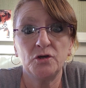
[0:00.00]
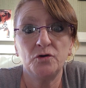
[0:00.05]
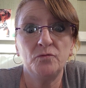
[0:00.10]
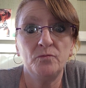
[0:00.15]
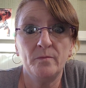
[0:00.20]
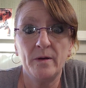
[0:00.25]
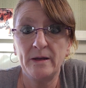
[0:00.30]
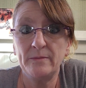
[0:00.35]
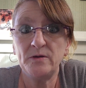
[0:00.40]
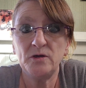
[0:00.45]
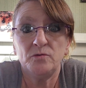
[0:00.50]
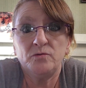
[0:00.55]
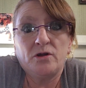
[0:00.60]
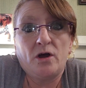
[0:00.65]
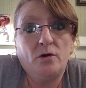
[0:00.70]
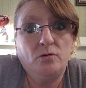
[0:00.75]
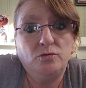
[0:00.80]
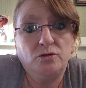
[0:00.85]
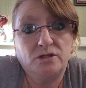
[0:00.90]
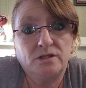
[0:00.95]
you, maybe you
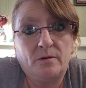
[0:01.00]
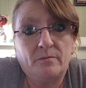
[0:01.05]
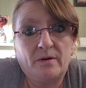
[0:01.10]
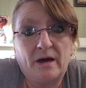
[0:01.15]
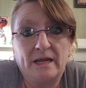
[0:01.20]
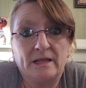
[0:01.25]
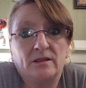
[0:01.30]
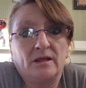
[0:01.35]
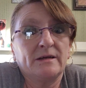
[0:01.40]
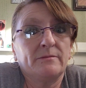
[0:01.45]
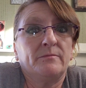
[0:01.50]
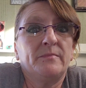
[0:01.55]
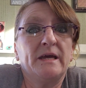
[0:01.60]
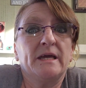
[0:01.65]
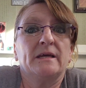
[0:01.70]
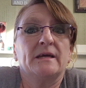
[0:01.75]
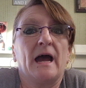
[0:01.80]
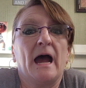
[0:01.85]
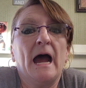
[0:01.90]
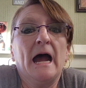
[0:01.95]
know somebody like
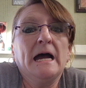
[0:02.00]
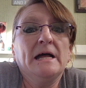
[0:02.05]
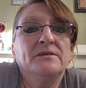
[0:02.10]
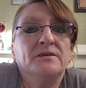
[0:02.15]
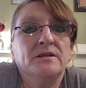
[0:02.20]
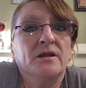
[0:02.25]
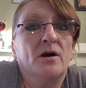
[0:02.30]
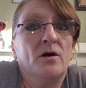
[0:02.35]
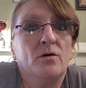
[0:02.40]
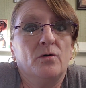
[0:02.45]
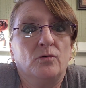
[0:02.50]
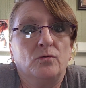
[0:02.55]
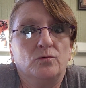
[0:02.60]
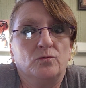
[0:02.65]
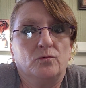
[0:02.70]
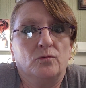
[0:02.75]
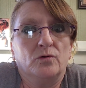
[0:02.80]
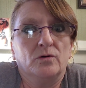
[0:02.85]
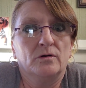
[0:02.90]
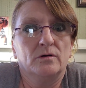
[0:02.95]
me. I
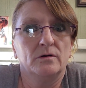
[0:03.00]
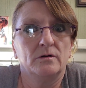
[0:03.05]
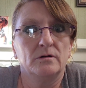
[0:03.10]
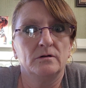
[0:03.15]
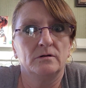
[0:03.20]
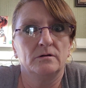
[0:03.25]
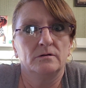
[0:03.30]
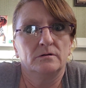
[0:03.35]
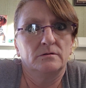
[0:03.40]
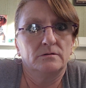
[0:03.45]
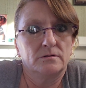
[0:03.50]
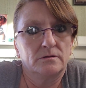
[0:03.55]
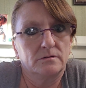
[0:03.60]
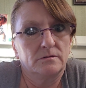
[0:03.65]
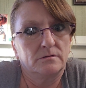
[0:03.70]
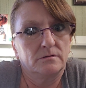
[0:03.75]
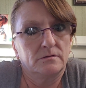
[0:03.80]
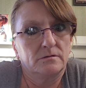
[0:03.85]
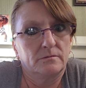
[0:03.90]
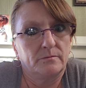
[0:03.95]
know
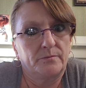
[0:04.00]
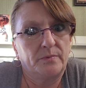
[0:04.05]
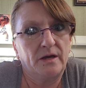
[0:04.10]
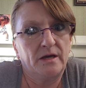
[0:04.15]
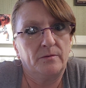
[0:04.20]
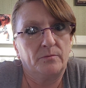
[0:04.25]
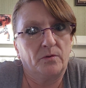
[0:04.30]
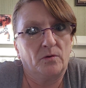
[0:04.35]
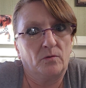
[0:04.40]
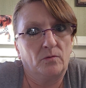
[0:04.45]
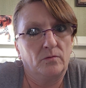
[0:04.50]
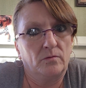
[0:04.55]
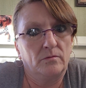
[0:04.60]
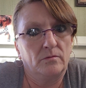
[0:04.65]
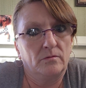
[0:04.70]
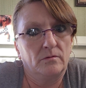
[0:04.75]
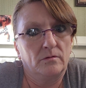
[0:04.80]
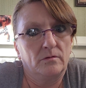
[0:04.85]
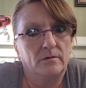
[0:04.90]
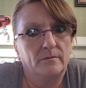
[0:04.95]
people
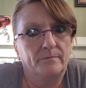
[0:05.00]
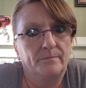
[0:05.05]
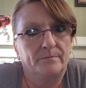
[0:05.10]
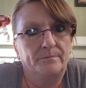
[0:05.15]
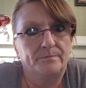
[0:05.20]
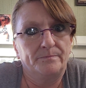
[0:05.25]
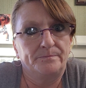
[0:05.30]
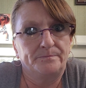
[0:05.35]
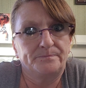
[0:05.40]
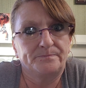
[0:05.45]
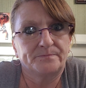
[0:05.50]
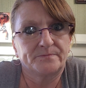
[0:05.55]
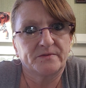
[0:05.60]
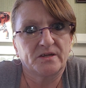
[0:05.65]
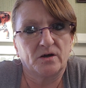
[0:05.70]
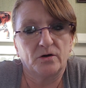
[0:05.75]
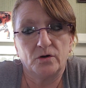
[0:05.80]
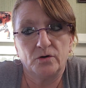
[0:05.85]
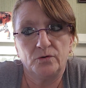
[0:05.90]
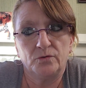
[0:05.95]

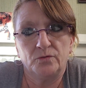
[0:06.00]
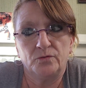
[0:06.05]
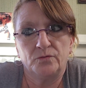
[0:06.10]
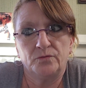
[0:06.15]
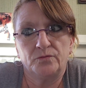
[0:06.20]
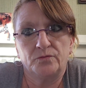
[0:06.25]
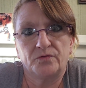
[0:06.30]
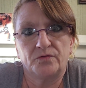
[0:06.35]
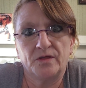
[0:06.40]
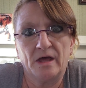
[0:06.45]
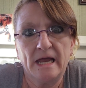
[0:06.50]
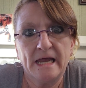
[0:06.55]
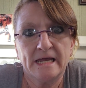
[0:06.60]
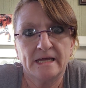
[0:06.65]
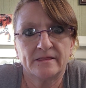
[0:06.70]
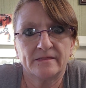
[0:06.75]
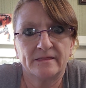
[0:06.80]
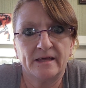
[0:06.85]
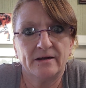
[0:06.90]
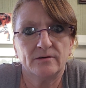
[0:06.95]
who
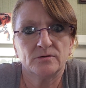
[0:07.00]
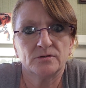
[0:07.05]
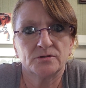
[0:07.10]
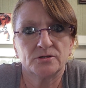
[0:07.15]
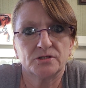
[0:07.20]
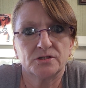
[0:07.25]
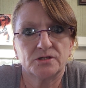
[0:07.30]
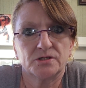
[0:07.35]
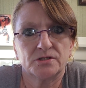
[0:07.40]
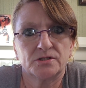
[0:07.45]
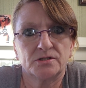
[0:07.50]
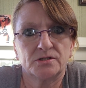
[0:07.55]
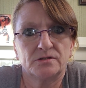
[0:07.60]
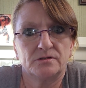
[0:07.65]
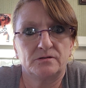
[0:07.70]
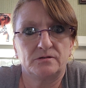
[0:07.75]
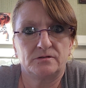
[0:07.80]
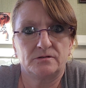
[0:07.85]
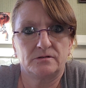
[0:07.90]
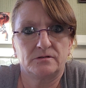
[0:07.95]
think they're
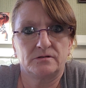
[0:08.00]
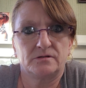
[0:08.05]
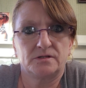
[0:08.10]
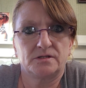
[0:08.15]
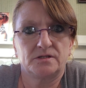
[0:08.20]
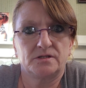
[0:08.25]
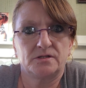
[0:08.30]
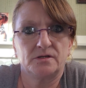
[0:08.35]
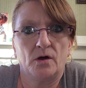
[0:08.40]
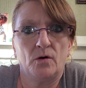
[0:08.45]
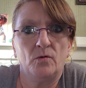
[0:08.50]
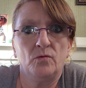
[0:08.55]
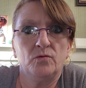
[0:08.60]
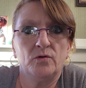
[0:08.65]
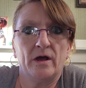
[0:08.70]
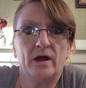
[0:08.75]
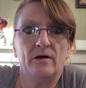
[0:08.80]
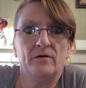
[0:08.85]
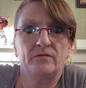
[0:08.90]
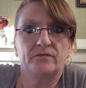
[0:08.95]

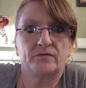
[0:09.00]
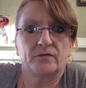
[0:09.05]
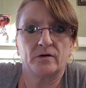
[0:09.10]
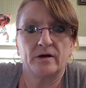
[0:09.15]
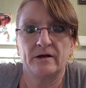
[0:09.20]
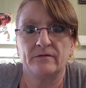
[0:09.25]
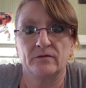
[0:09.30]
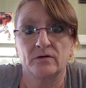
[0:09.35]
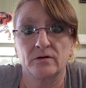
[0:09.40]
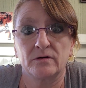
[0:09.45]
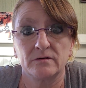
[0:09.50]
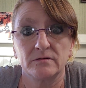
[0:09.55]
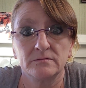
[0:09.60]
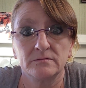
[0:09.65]
sold out forever.